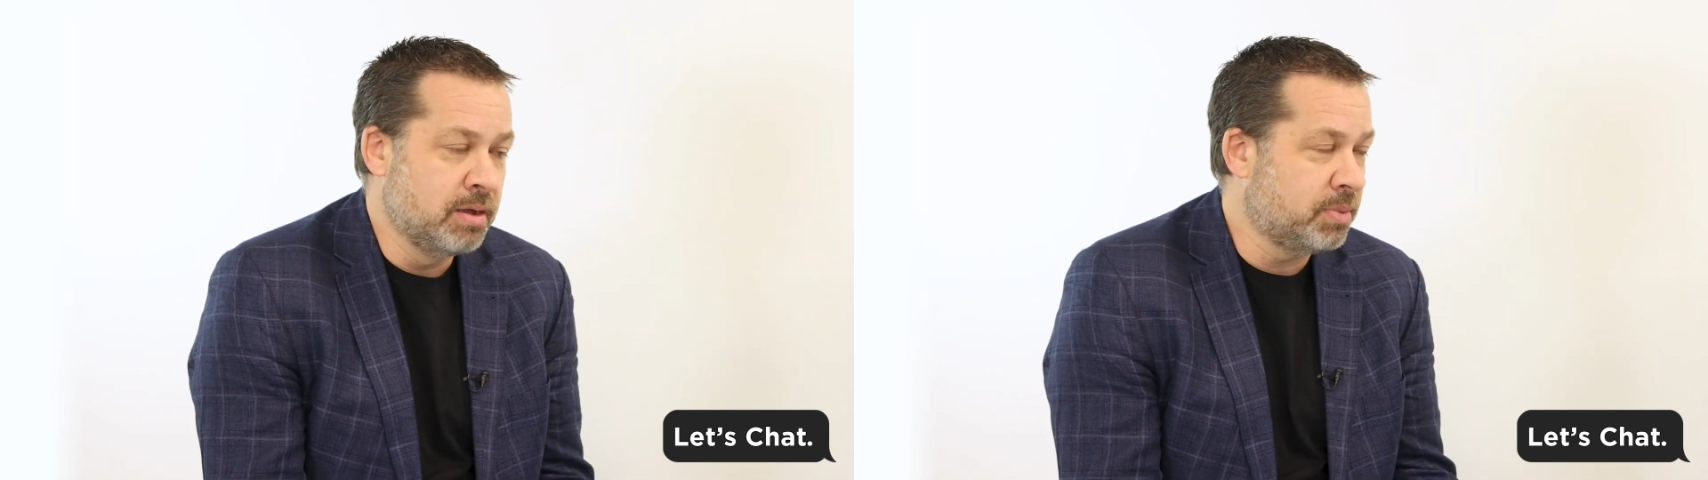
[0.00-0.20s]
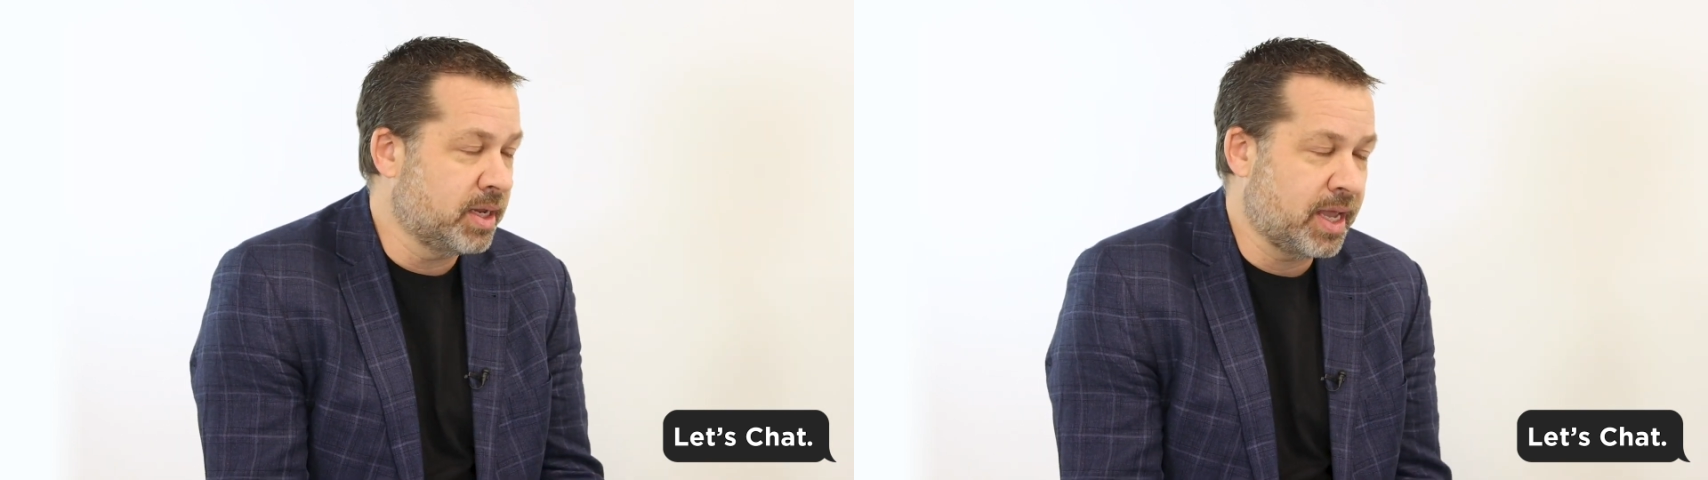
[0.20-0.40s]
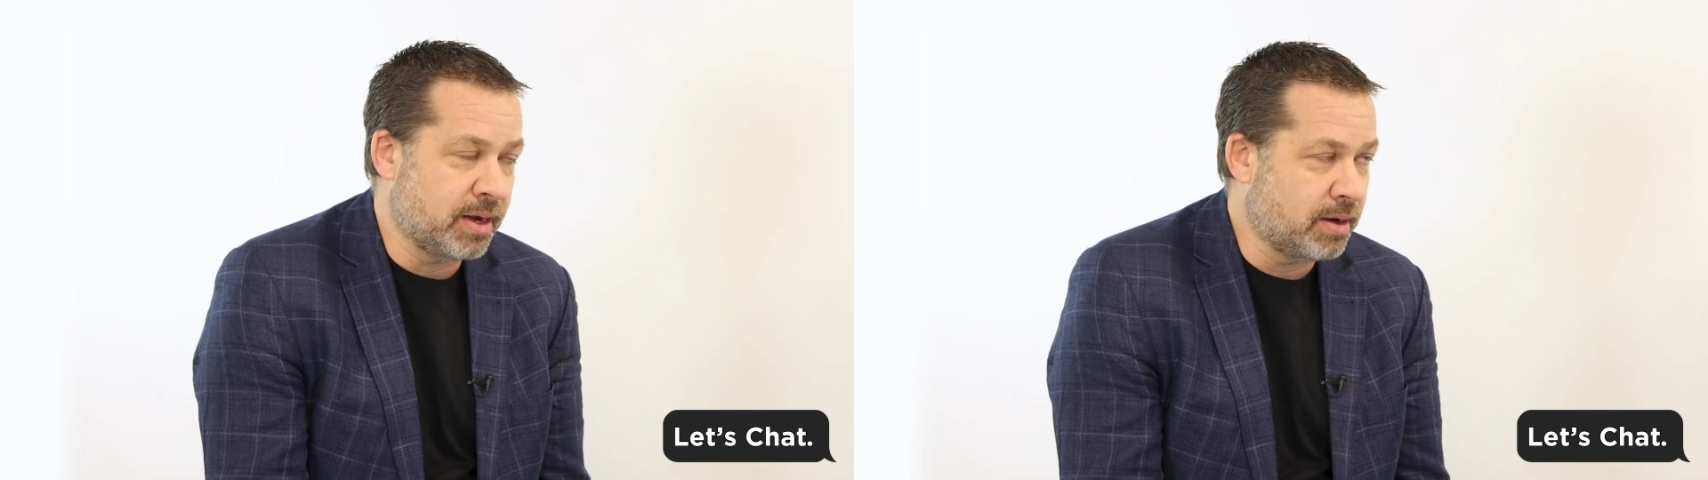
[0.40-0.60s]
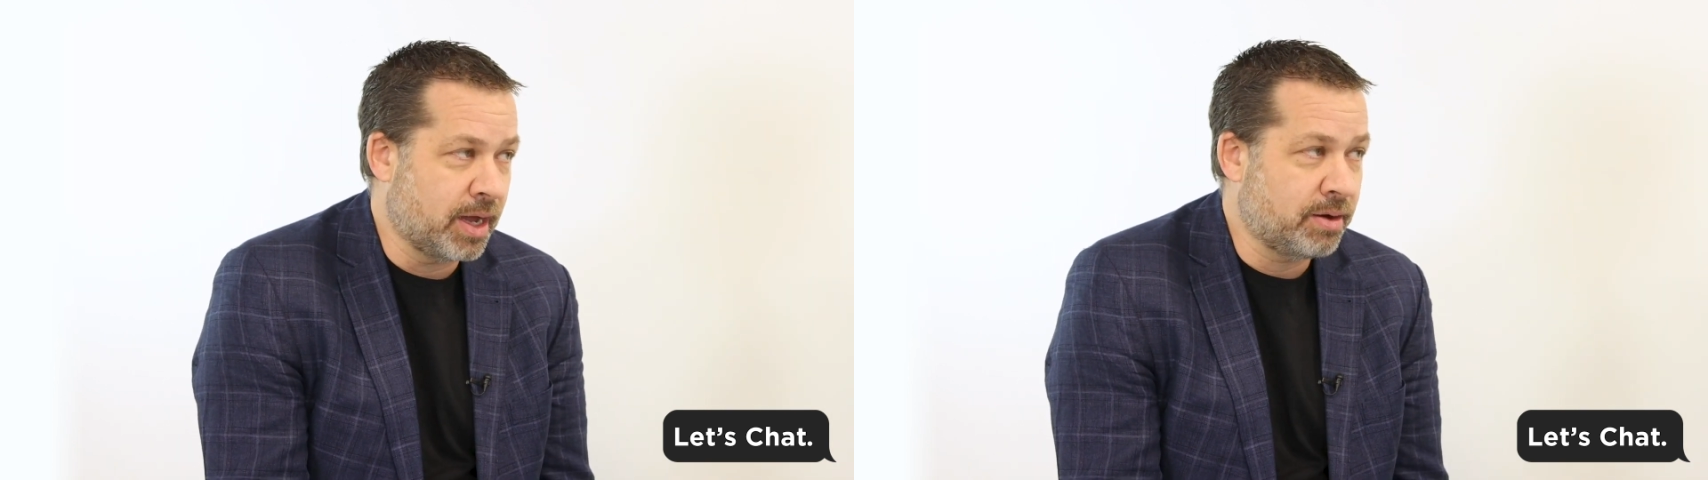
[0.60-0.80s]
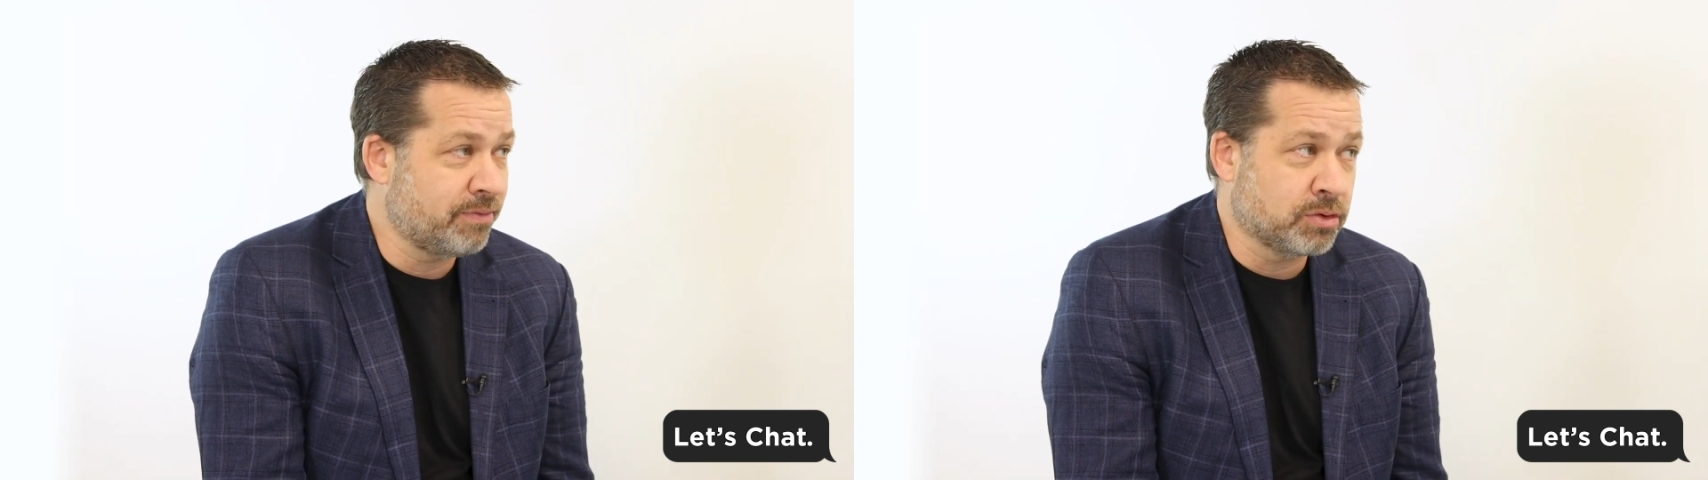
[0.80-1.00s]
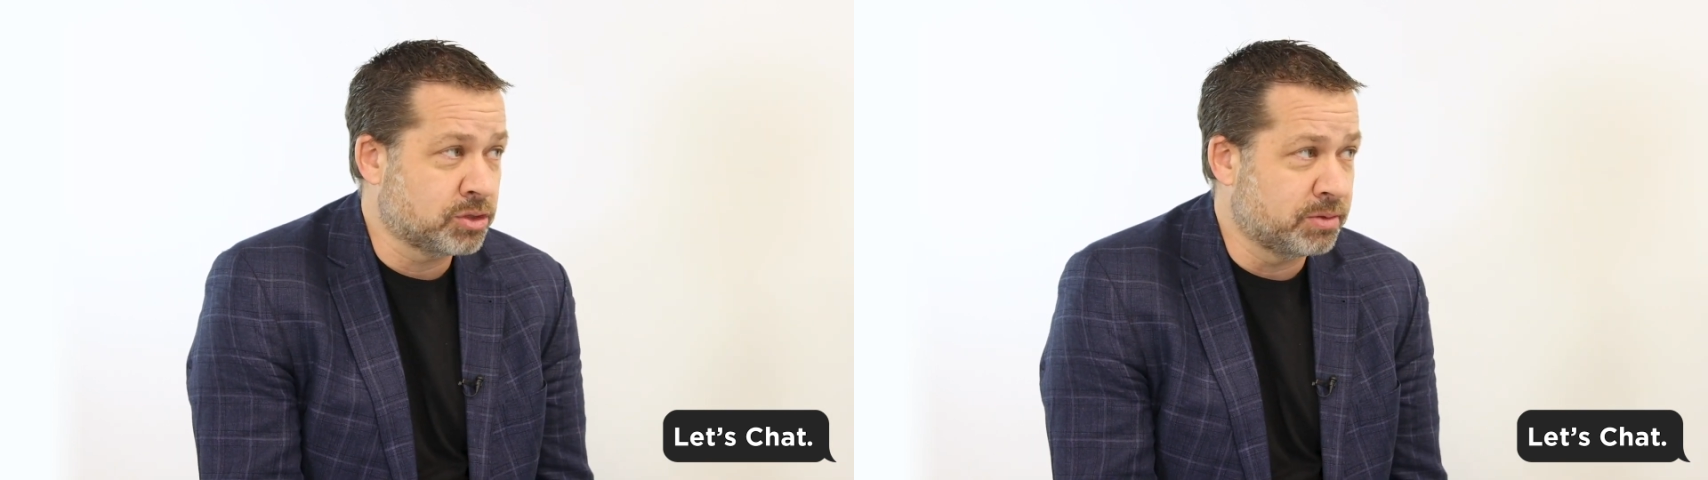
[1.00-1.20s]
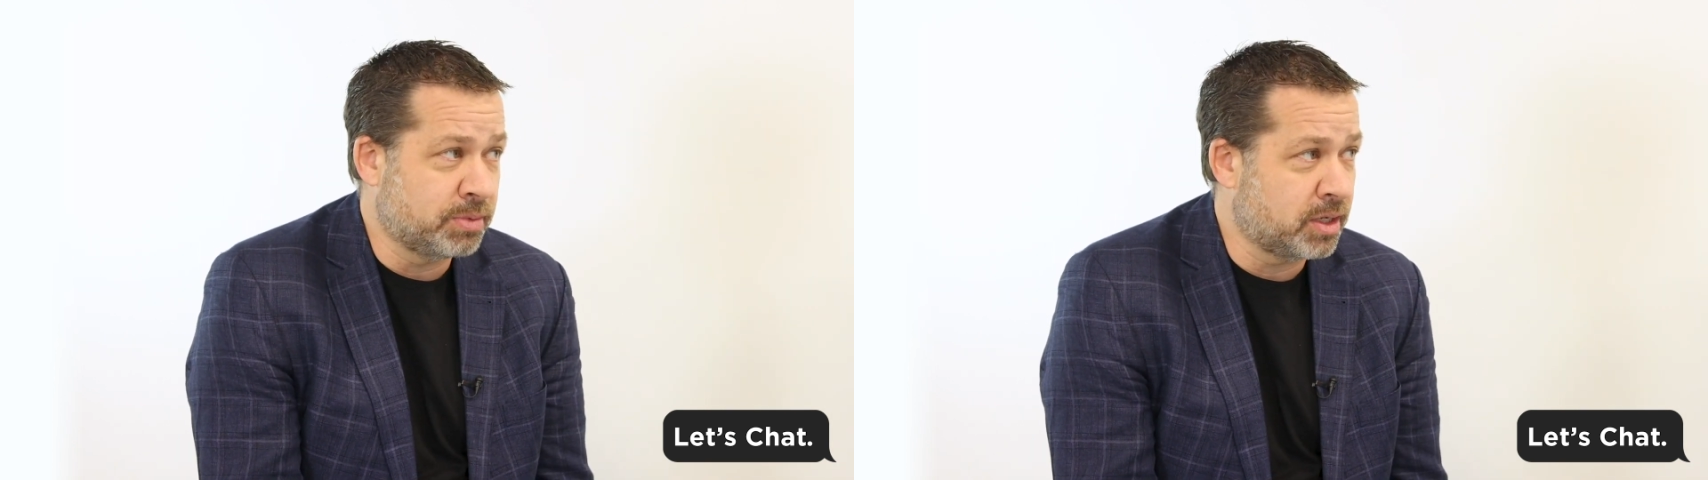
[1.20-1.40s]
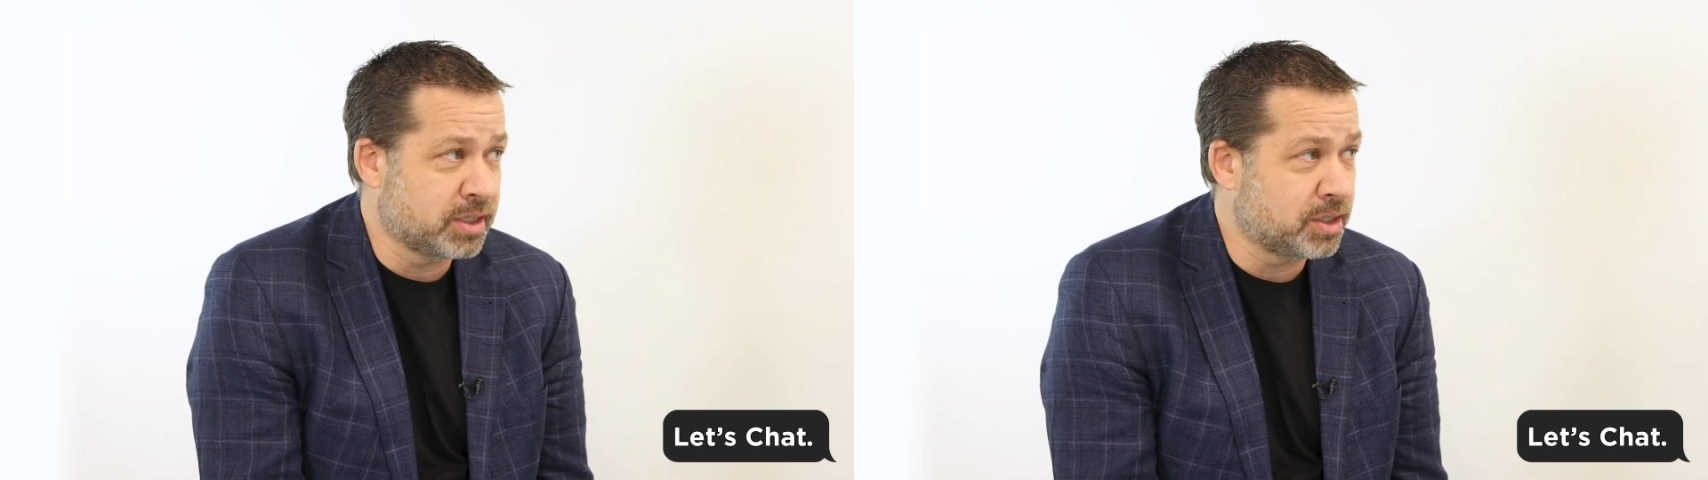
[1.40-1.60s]
But again, I don't have a crystal
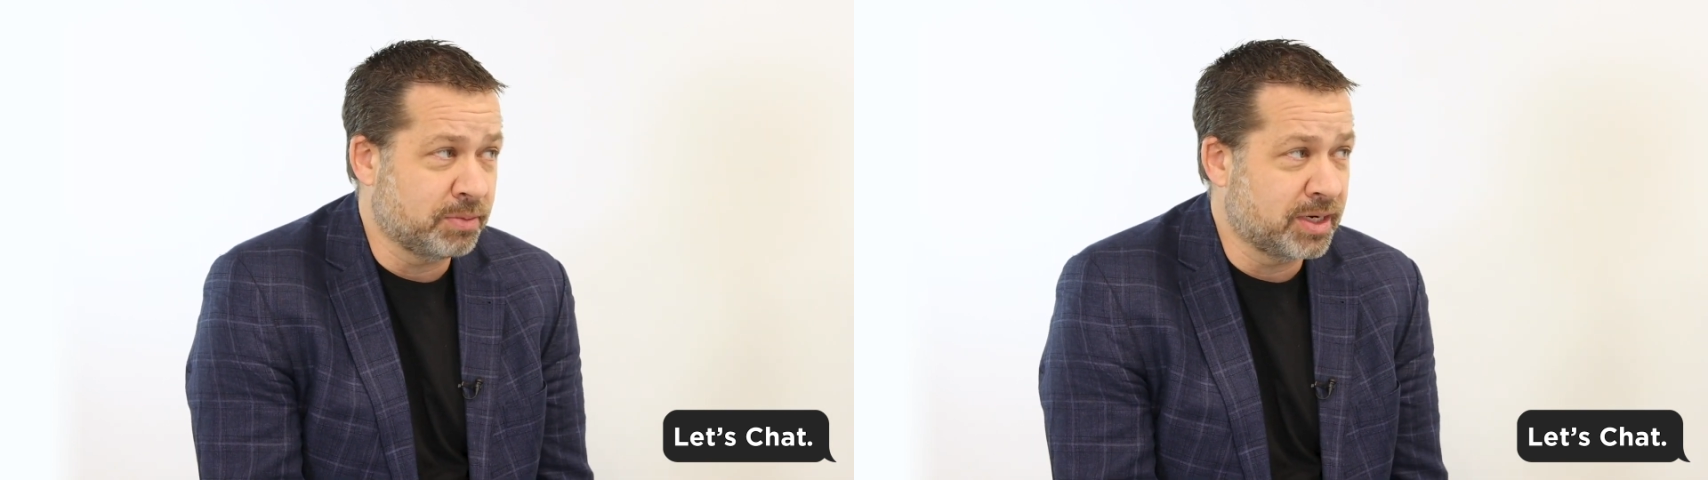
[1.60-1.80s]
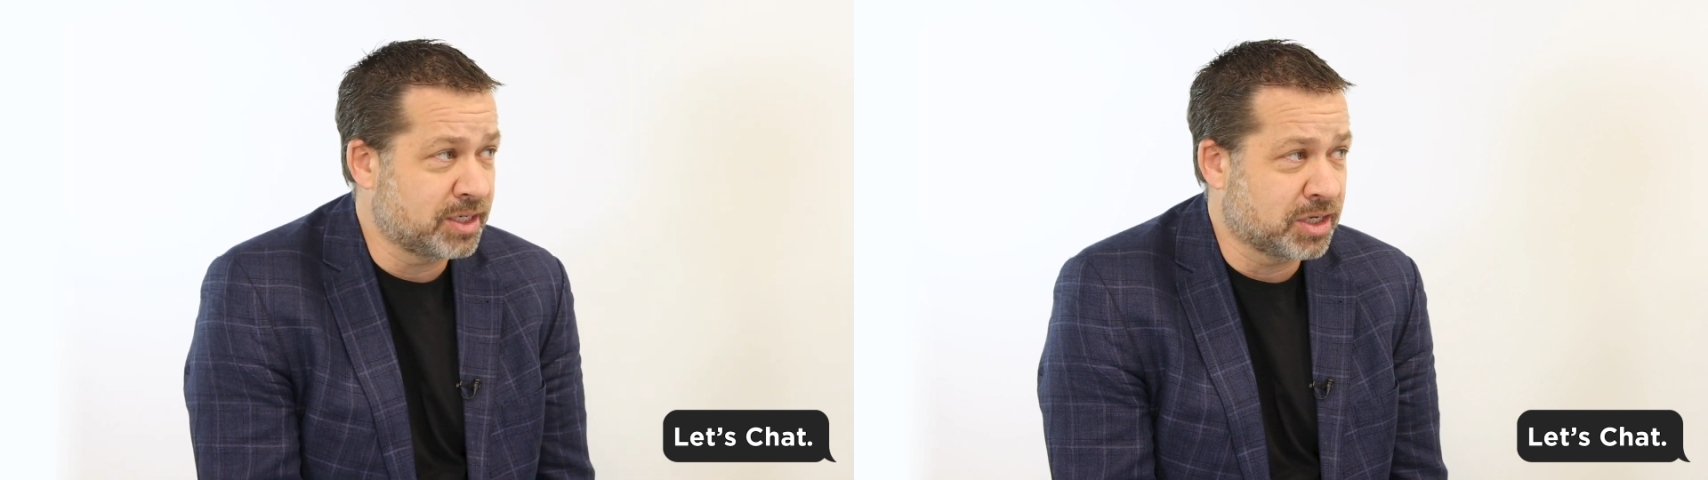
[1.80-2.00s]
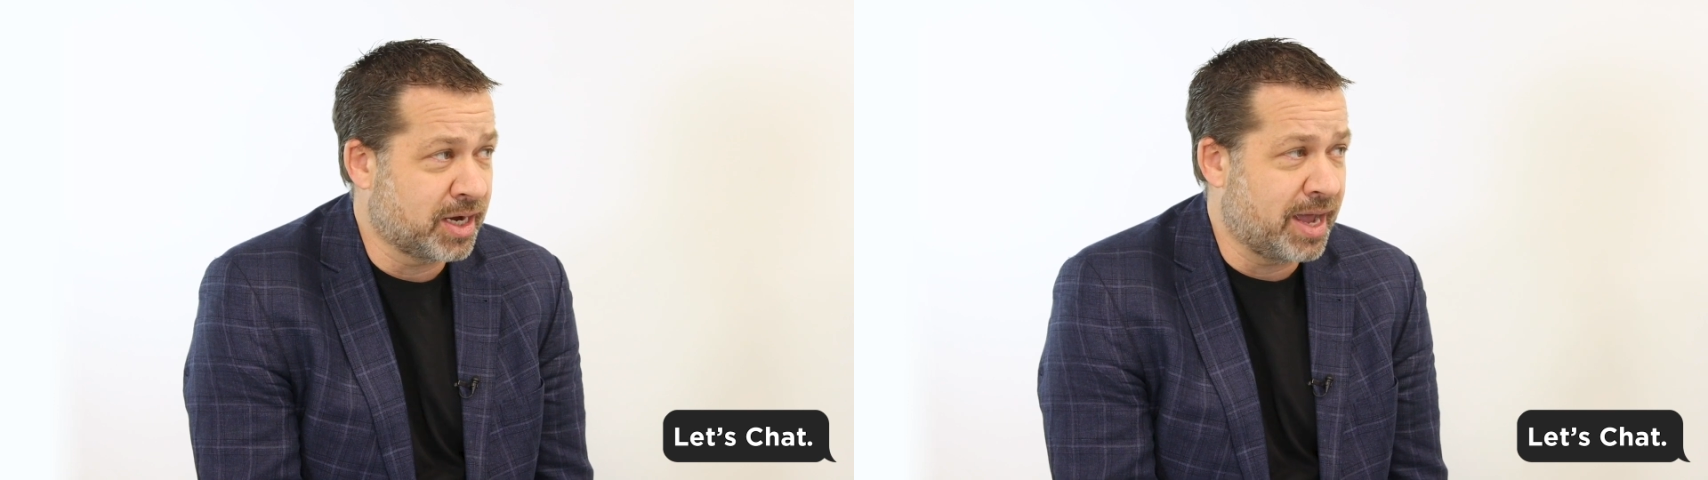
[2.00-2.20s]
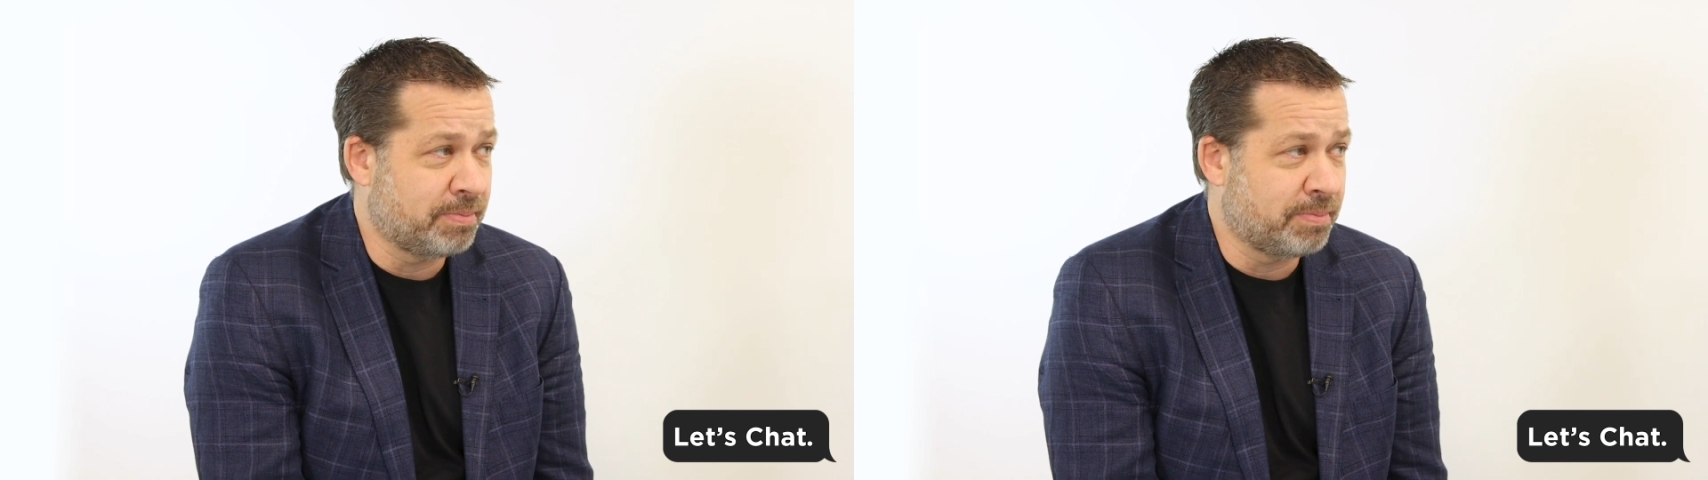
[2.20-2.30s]
ball to tell you when that's going to